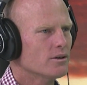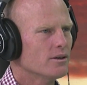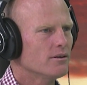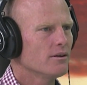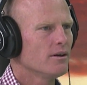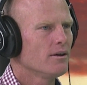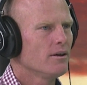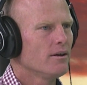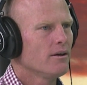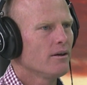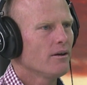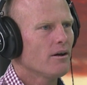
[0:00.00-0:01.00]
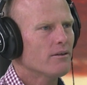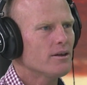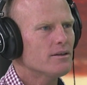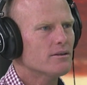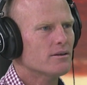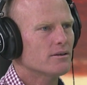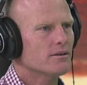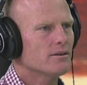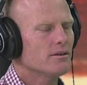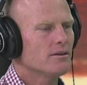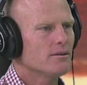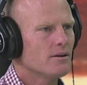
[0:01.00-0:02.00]
And I think that
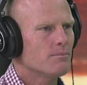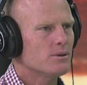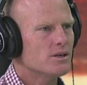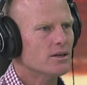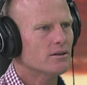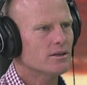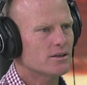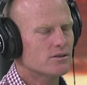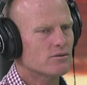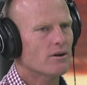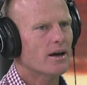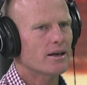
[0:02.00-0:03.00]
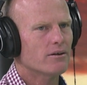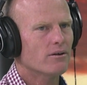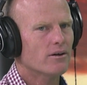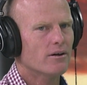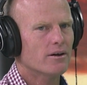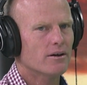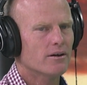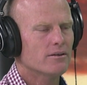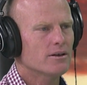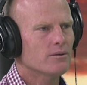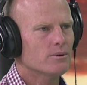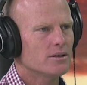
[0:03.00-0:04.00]
particularly in Australia, I
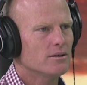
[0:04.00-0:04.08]
think